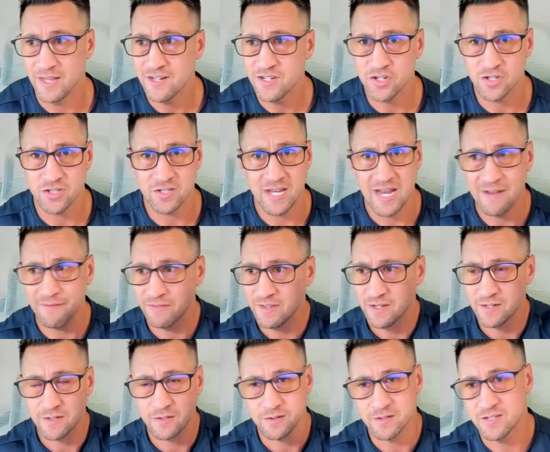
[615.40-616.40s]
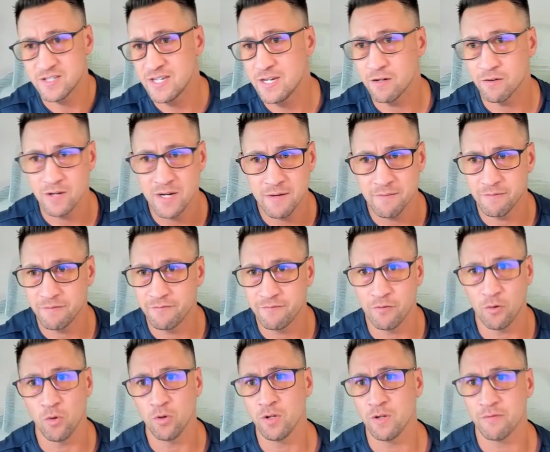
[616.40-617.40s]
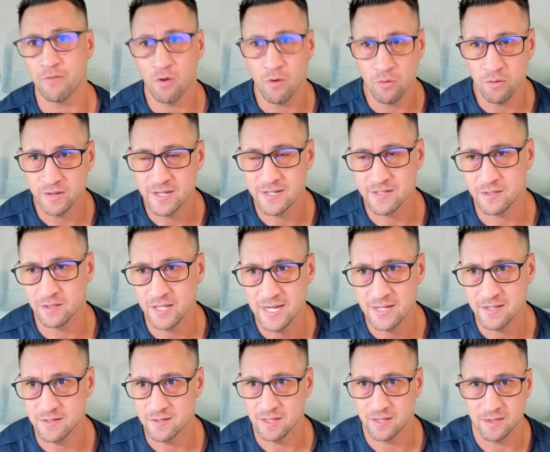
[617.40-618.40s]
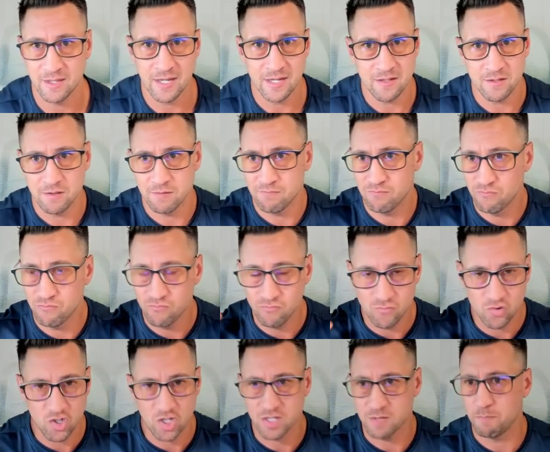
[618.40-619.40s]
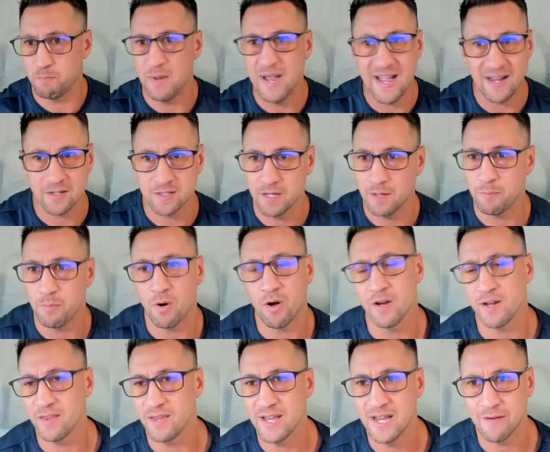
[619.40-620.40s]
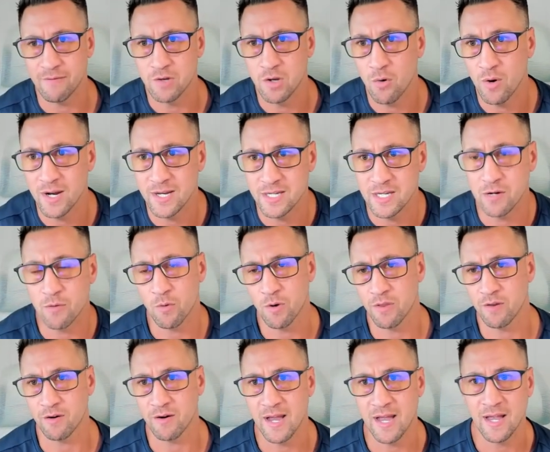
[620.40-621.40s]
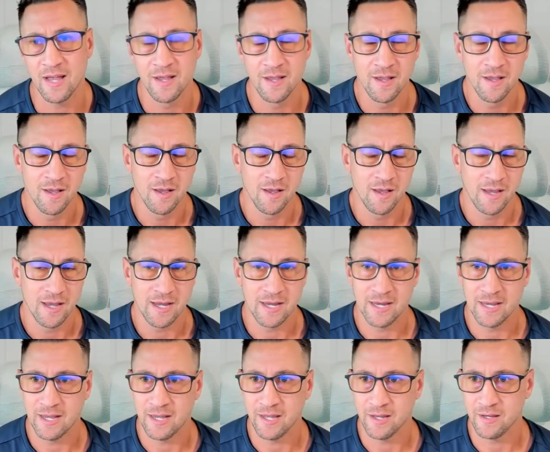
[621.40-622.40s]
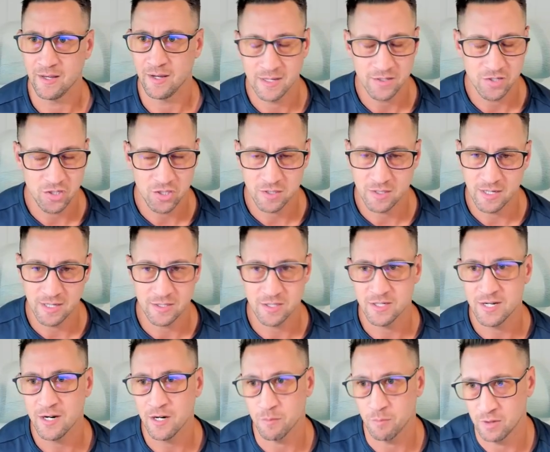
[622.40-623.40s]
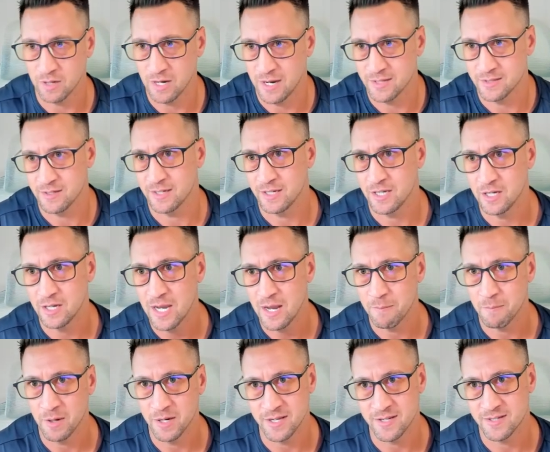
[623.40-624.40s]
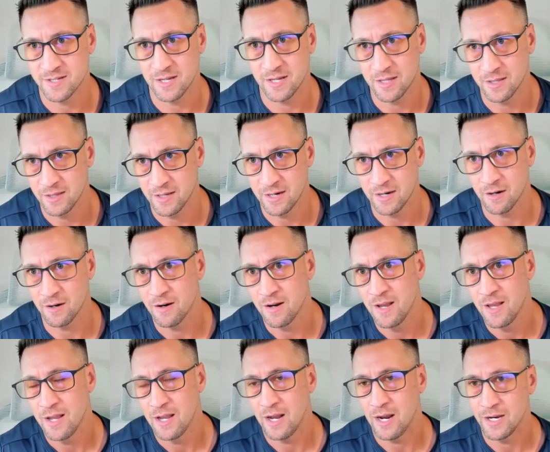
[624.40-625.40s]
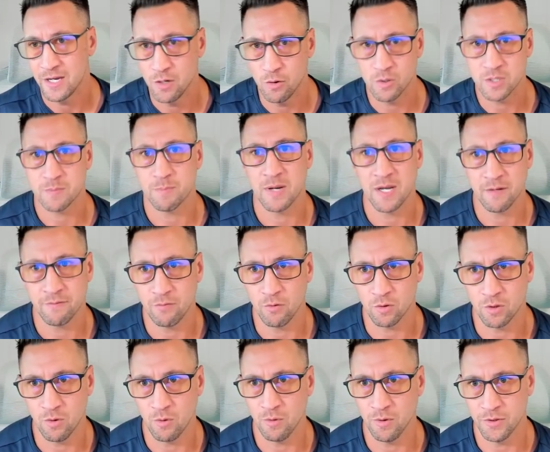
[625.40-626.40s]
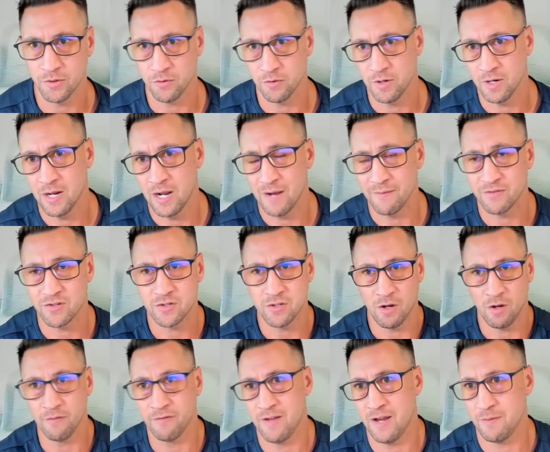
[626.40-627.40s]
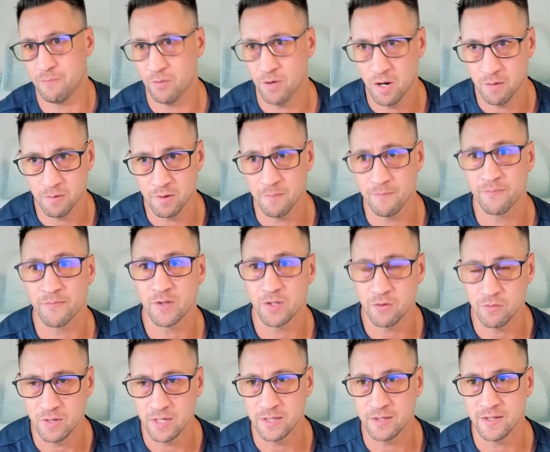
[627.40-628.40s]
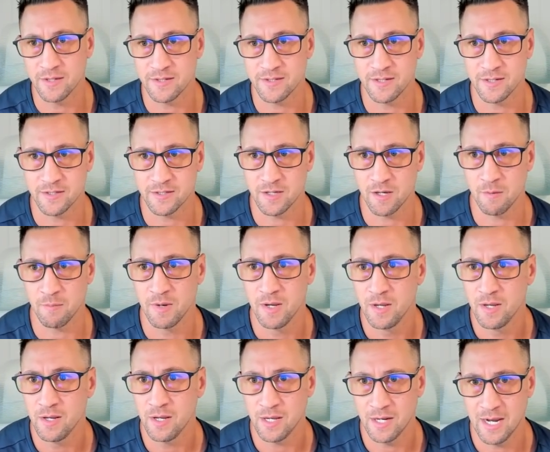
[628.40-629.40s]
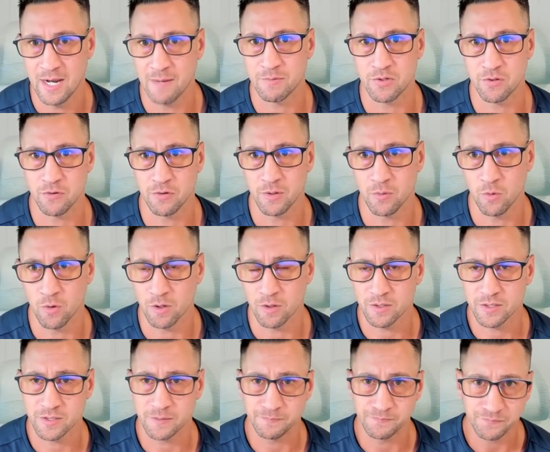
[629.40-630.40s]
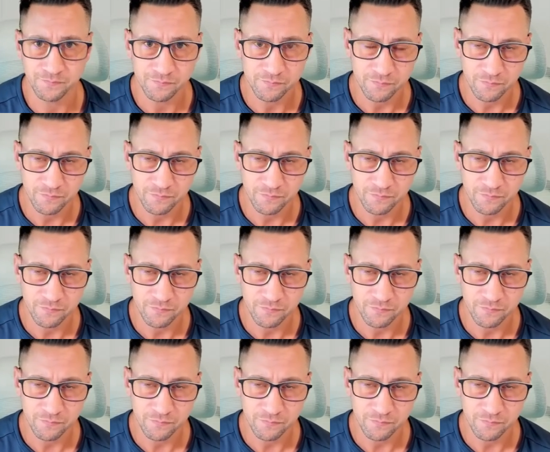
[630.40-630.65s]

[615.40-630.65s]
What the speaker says: they just have this CRM full of all these leads that they just backed up on and they have no idea where they're at. And it's terrible, guys. Like, you got money sitting there. I know it's painful going through it. I've solved that problem. You need this system. It absolutely works.